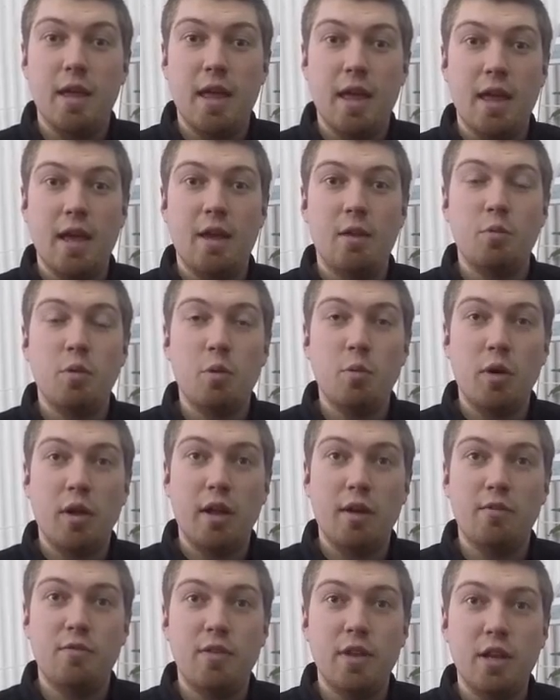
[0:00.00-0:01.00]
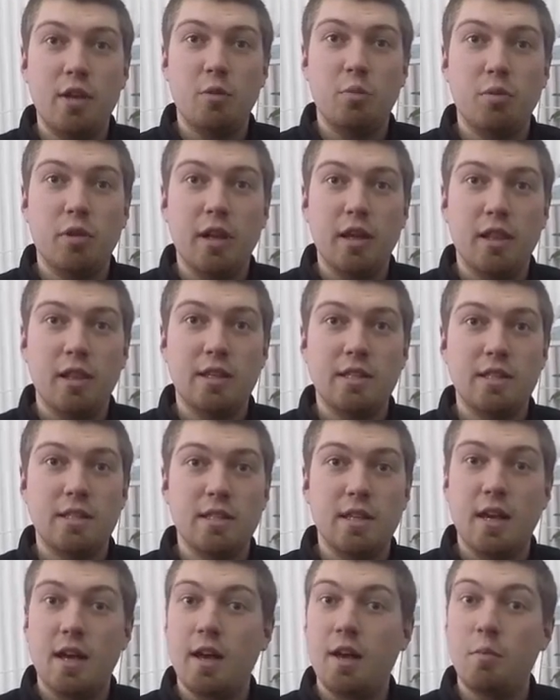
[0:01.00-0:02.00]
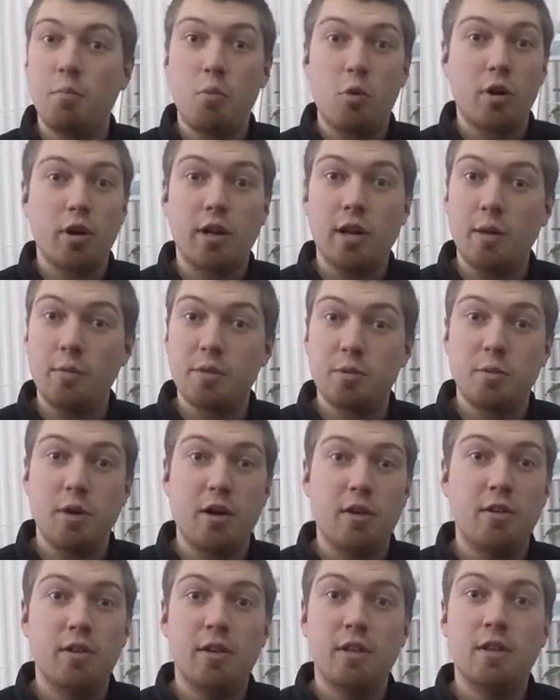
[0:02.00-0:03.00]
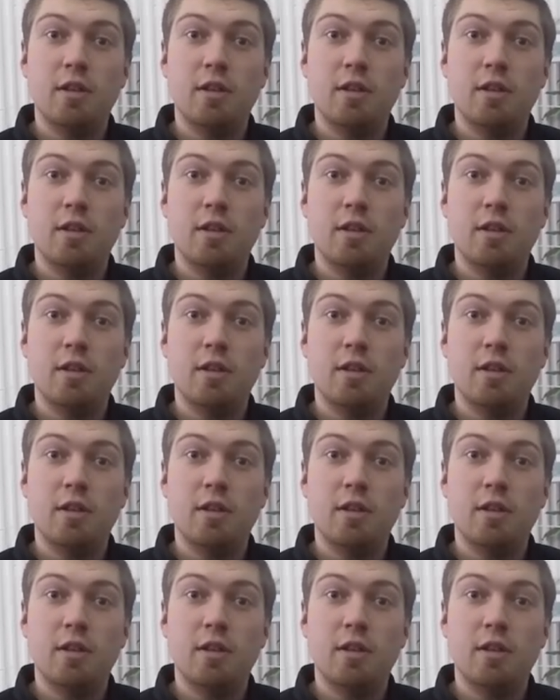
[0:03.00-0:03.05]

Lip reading: and we will have video playlists, more to come as well.